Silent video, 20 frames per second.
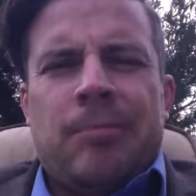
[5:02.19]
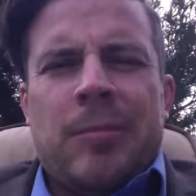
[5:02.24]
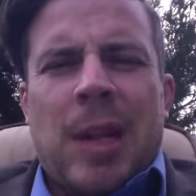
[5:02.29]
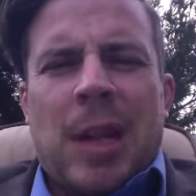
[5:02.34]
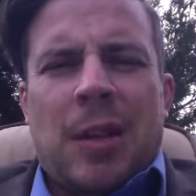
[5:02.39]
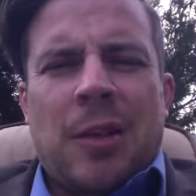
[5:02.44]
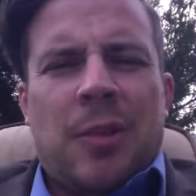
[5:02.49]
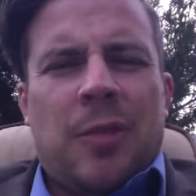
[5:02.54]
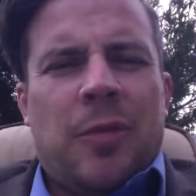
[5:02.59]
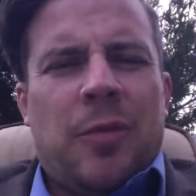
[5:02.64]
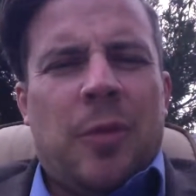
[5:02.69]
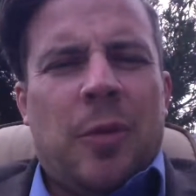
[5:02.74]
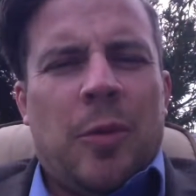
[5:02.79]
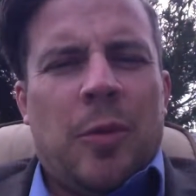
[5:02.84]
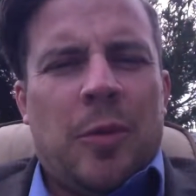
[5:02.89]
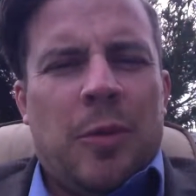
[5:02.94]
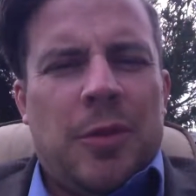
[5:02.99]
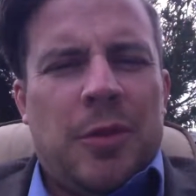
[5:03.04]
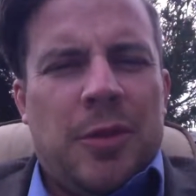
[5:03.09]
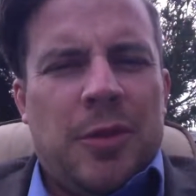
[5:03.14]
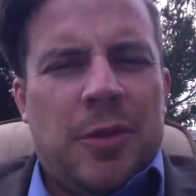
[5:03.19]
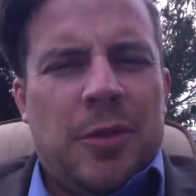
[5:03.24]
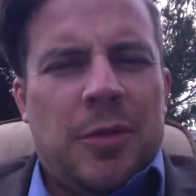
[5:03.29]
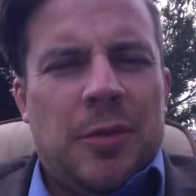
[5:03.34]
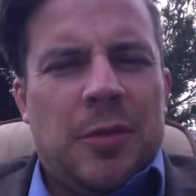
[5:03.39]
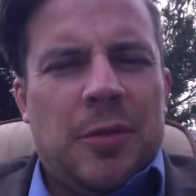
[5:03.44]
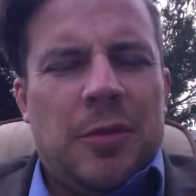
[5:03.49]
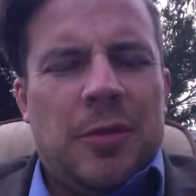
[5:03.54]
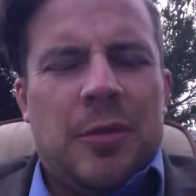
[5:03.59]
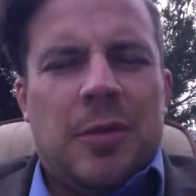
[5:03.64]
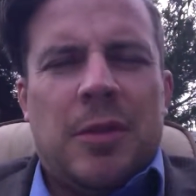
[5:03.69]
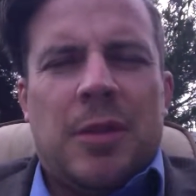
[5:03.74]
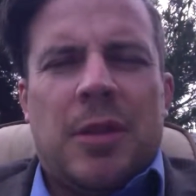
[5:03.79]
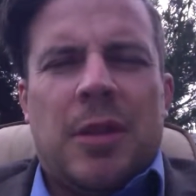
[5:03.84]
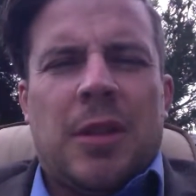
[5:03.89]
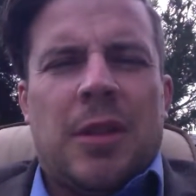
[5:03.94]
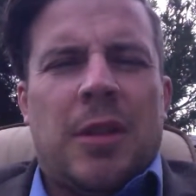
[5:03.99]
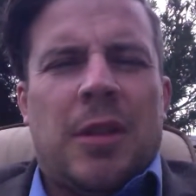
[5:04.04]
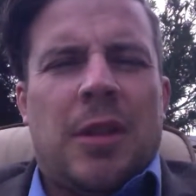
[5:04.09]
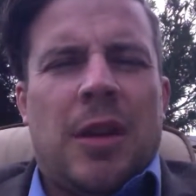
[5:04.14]
I look forward to
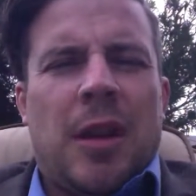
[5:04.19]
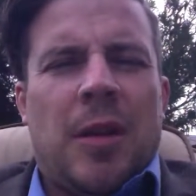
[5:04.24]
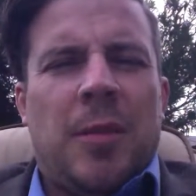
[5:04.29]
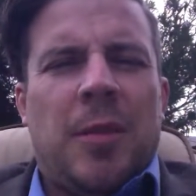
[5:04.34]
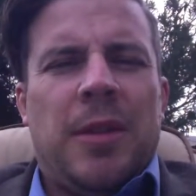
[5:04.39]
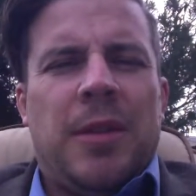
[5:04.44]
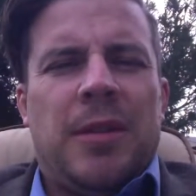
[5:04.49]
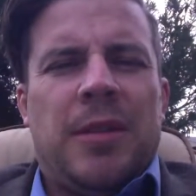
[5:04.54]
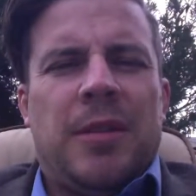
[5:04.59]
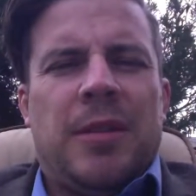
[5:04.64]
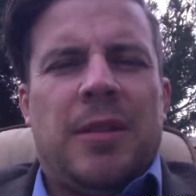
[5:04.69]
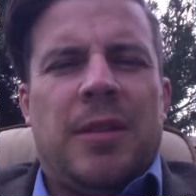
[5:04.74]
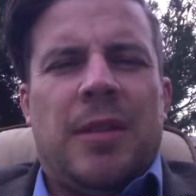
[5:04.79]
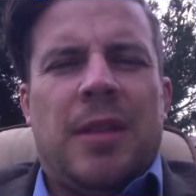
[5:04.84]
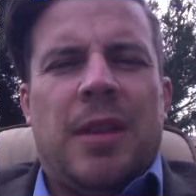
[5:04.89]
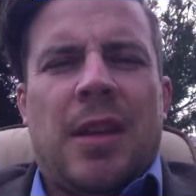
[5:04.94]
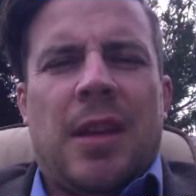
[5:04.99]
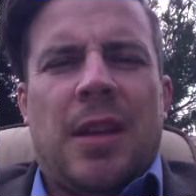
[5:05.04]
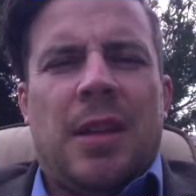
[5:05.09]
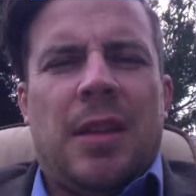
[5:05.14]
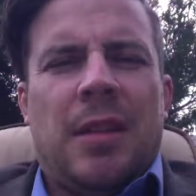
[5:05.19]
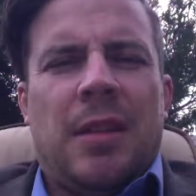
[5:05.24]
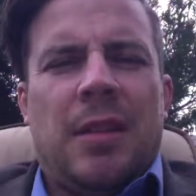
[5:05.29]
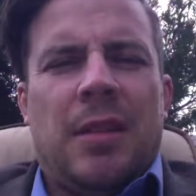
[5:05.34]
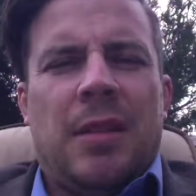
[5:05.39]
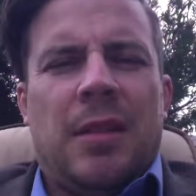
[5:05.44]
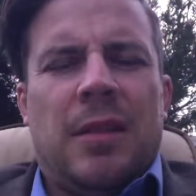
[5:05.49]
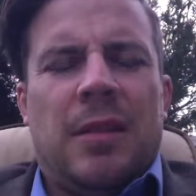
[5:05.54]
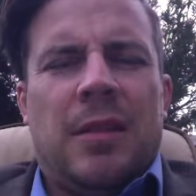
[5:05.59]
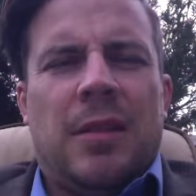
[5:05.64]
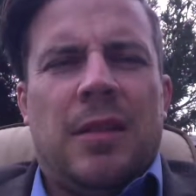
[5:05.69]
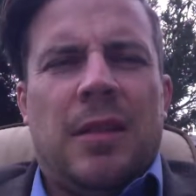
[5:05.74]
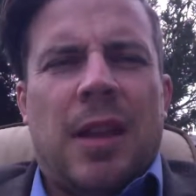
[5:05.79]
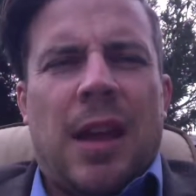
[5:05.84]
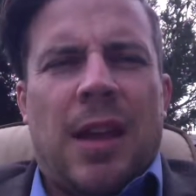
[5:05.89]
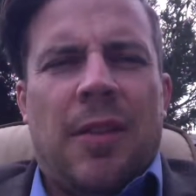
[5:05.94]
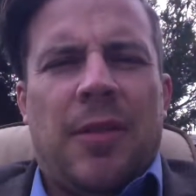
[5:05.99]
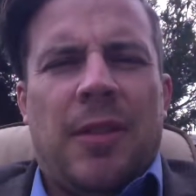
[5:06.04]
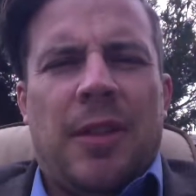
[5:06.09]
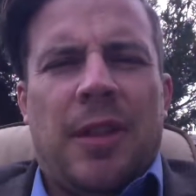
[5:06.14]
comments and
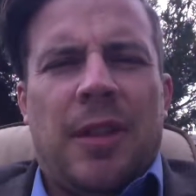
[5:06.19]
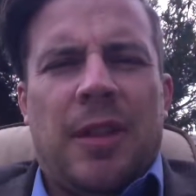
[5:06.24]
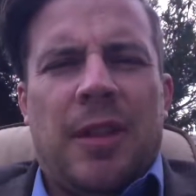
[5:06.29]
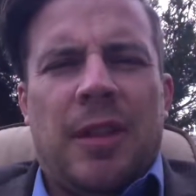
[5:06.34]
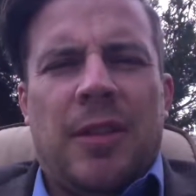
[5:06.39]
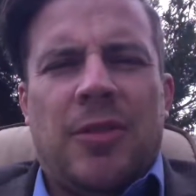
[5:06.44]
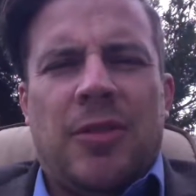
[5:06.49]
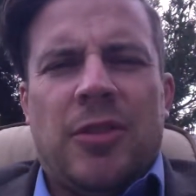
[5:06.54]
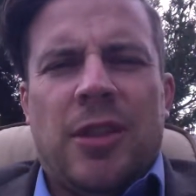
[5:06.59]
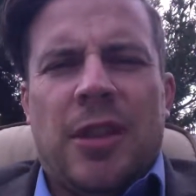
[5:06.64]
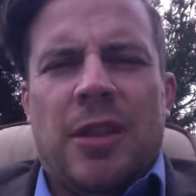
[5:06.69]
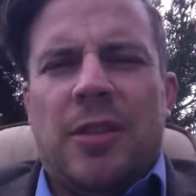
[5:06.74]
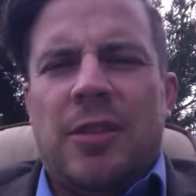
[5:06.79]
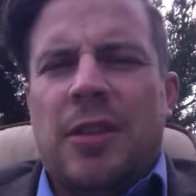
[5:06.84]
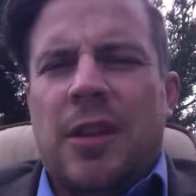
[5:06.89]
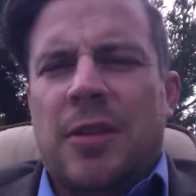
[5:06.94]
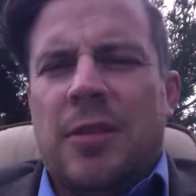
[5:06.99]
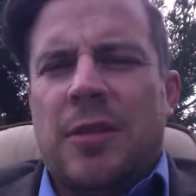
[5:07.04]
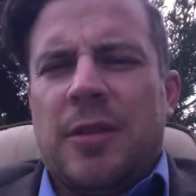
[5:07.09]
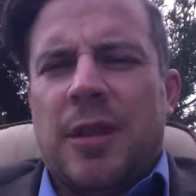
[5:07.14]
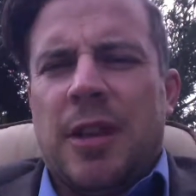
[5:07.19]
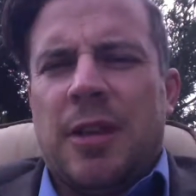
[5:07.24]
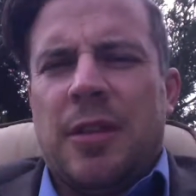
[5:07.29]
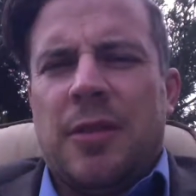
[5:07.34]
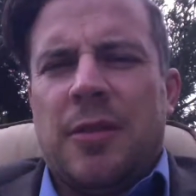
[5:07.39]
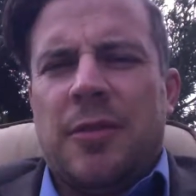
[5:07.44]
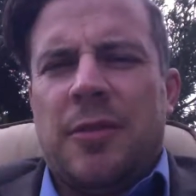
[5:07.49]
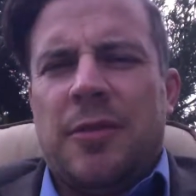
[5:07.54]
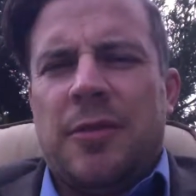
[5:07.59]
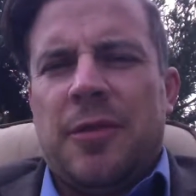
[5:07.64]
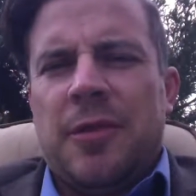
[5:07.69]
having an exchange outside of